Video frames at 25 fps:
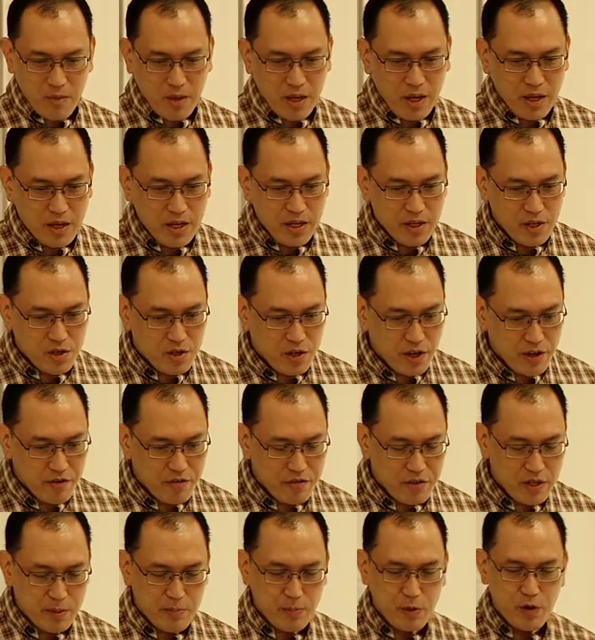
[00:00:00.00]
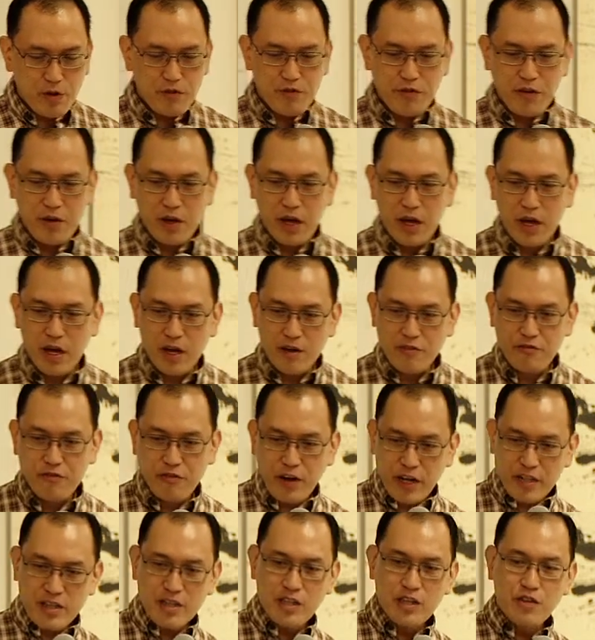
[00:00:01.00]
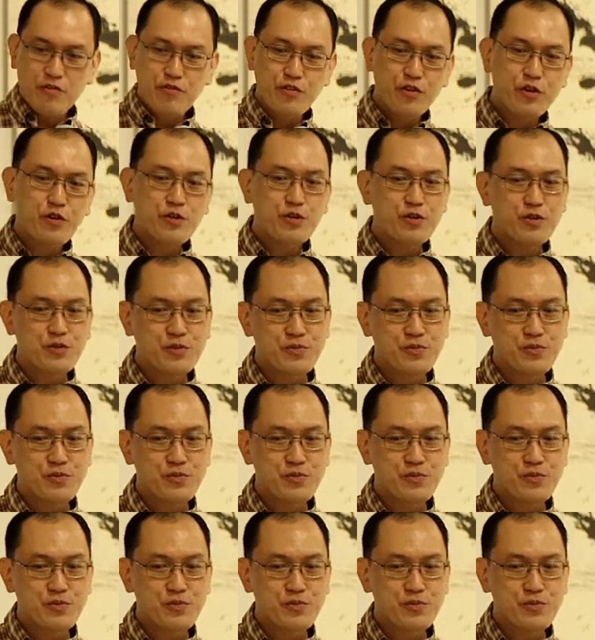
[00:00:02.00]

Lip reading: And then you have the frontal view.